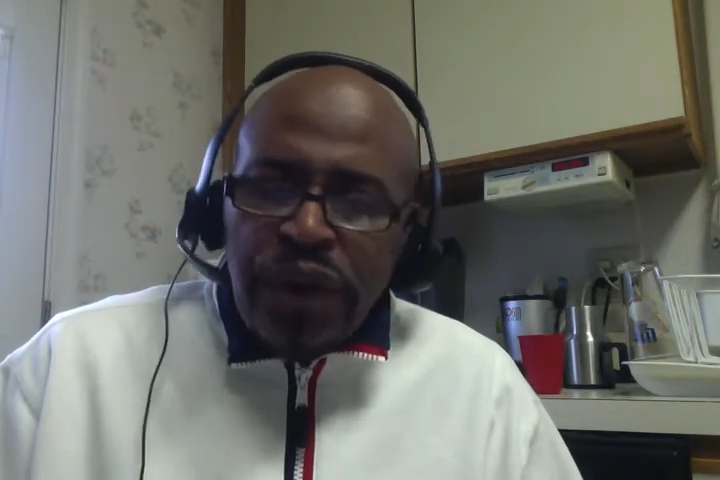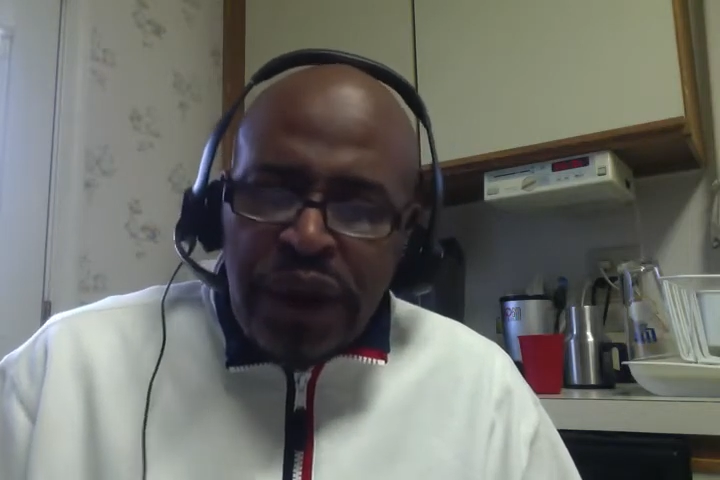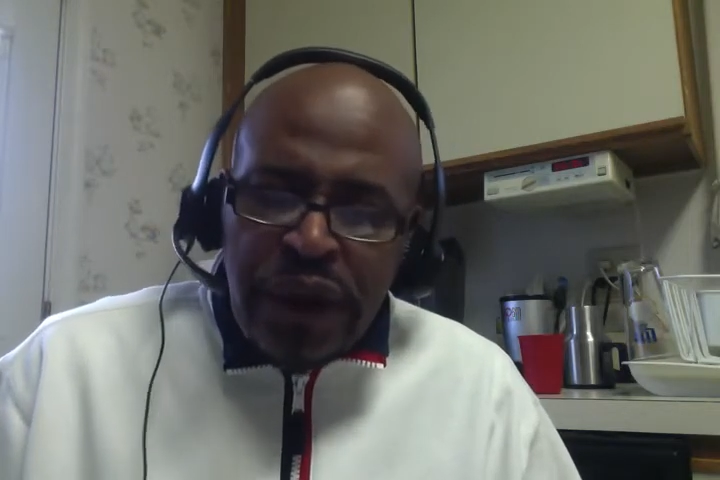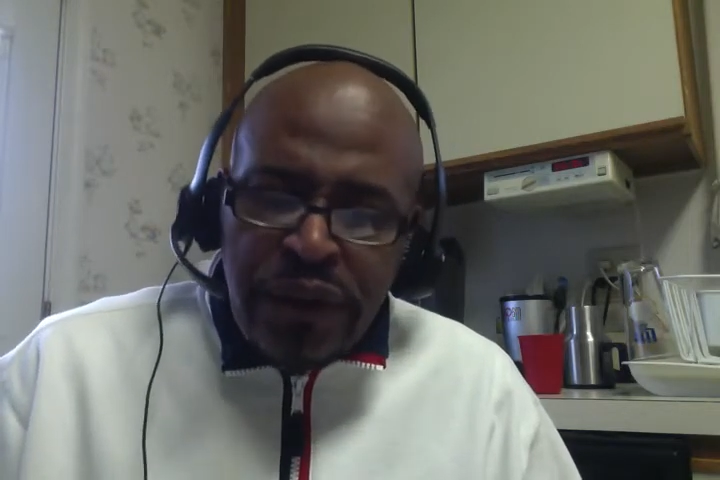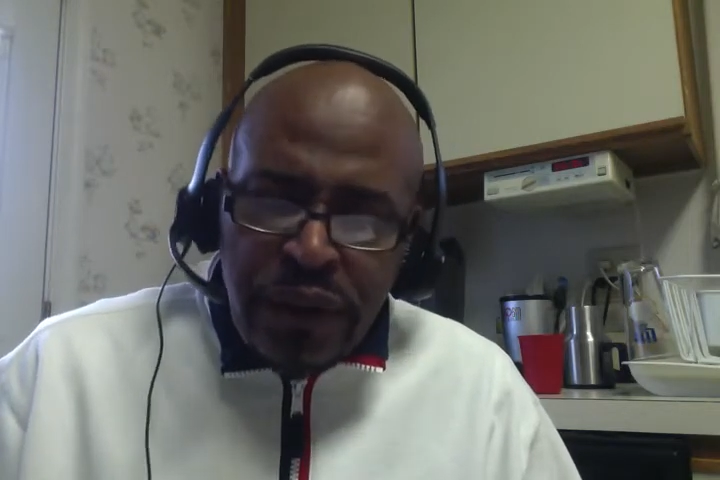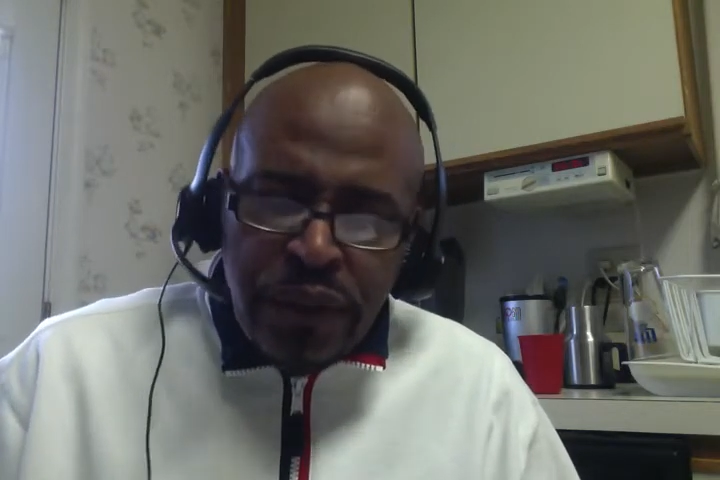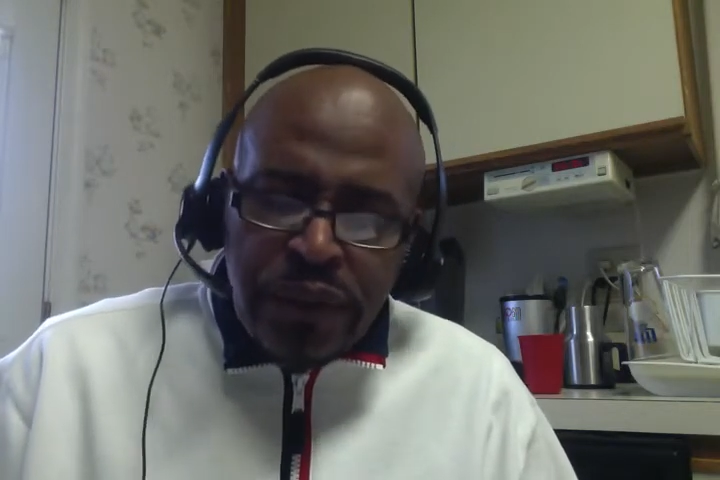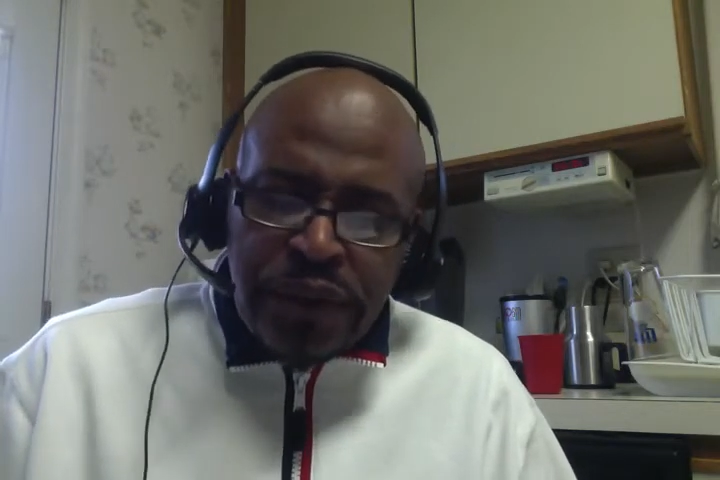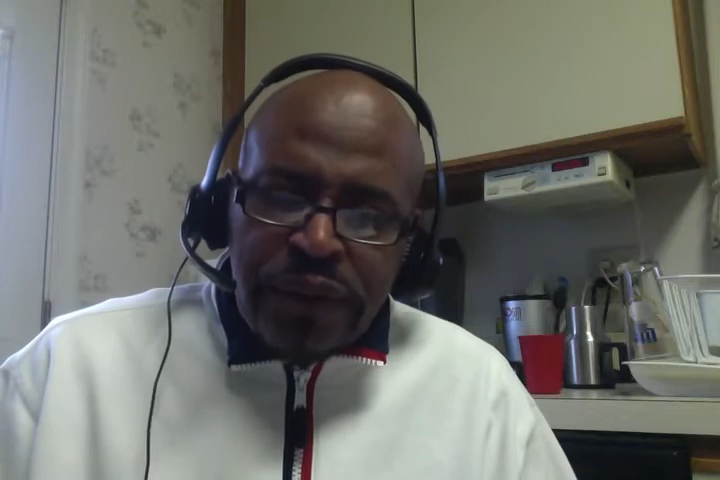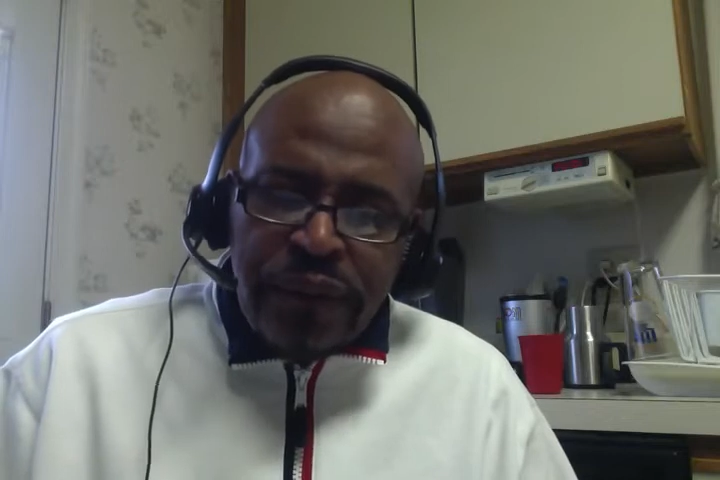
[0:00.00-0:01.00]

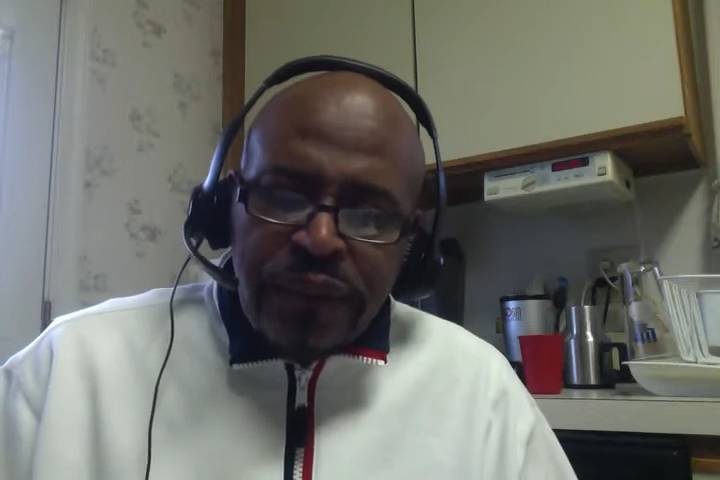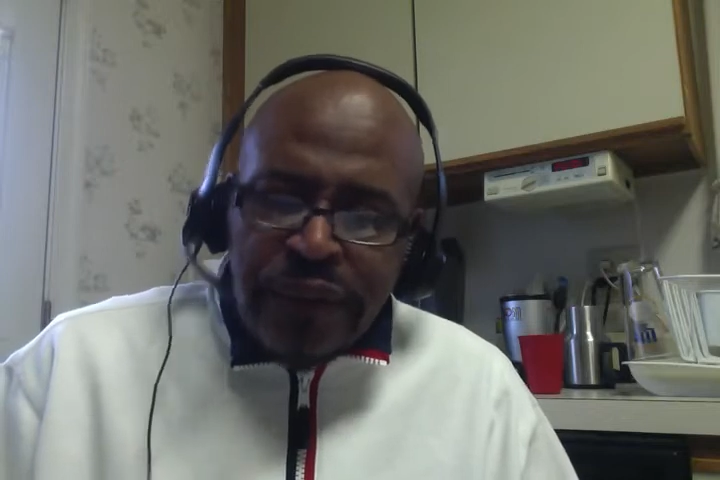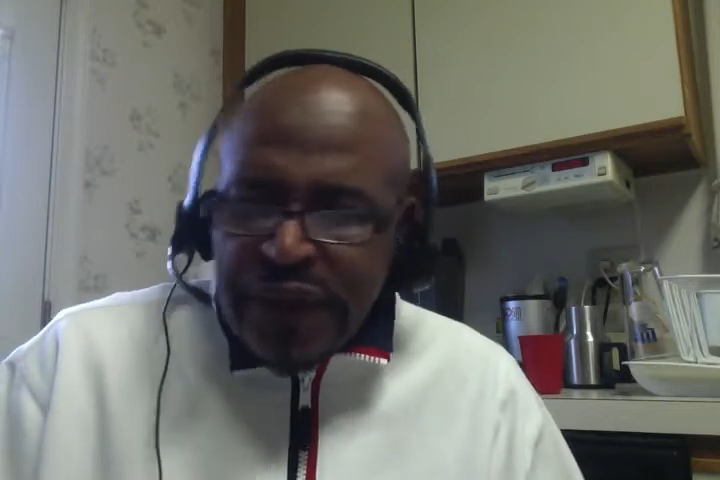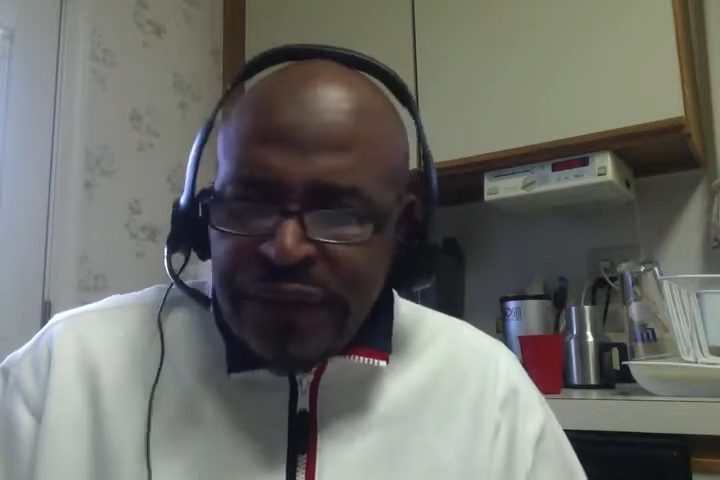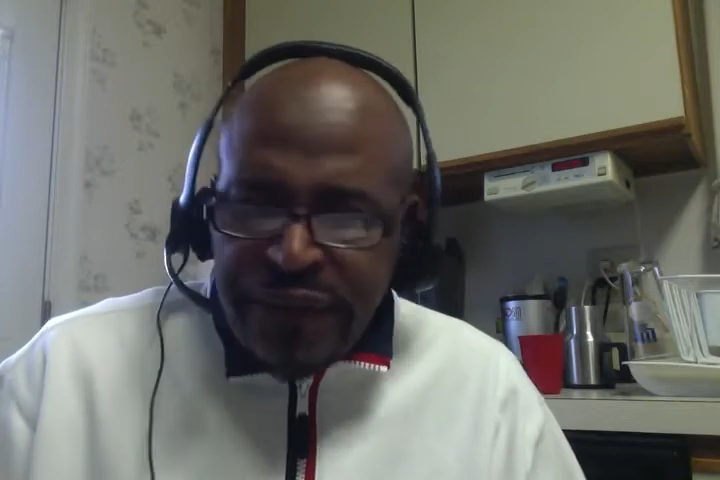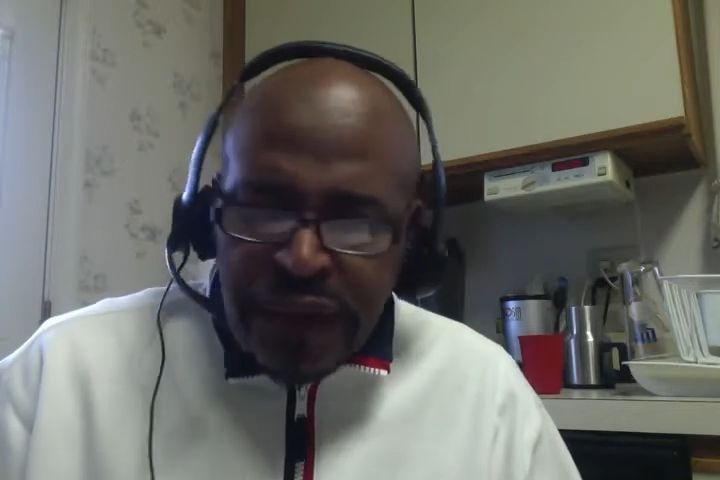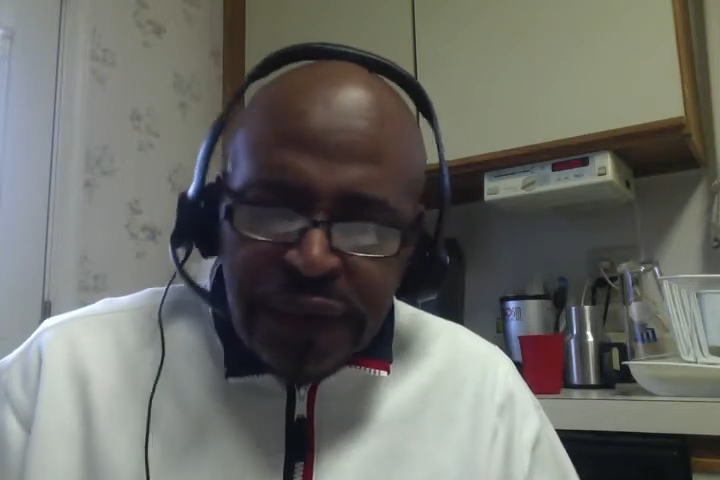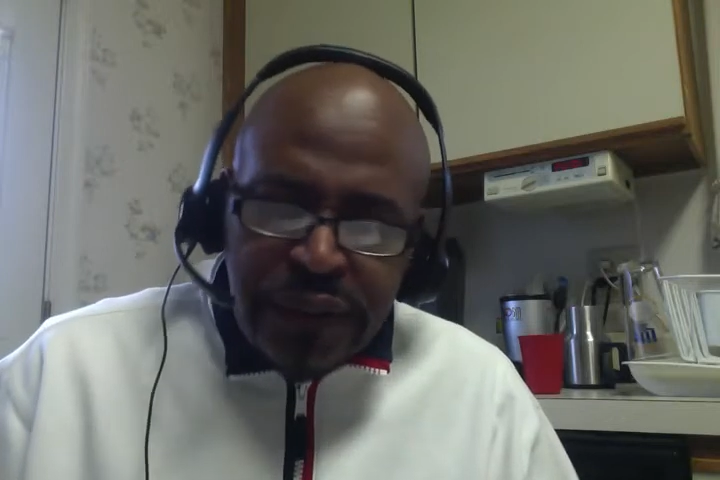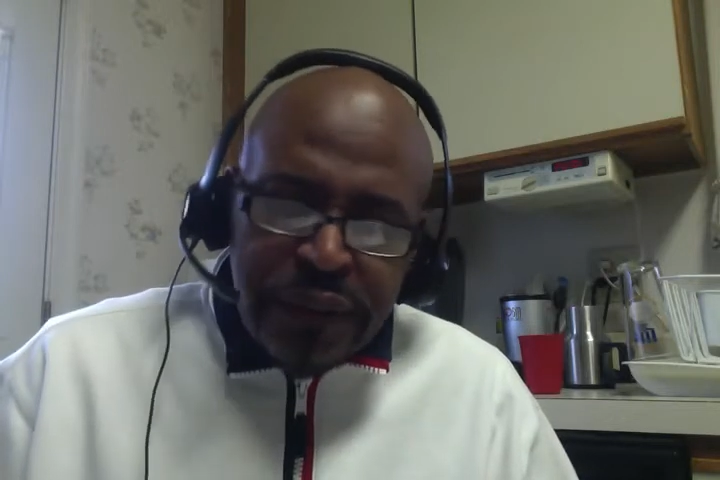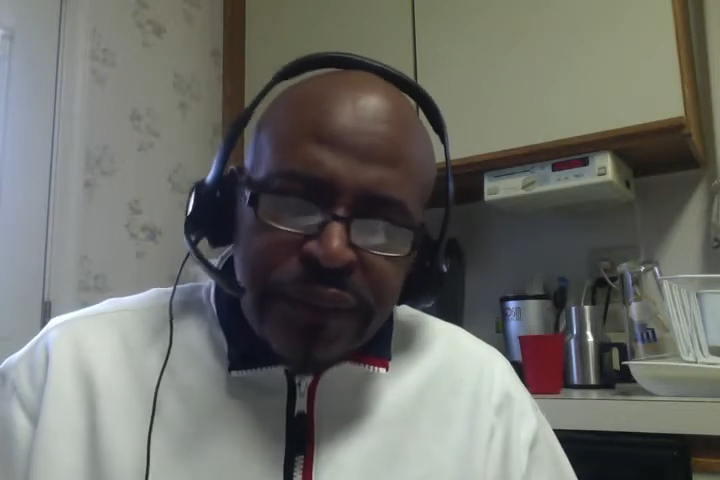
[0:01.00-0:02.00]
innuendos.
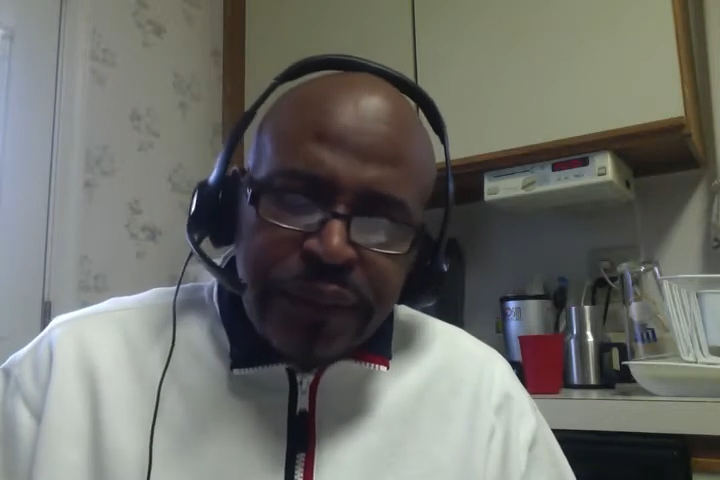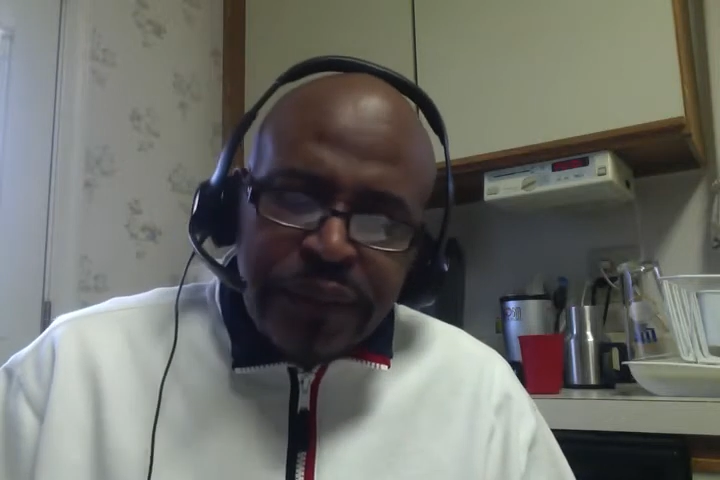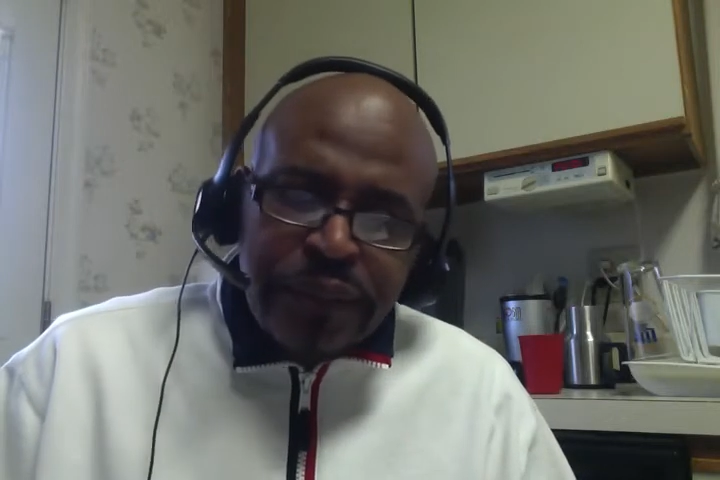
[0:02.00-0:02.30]
That's funny.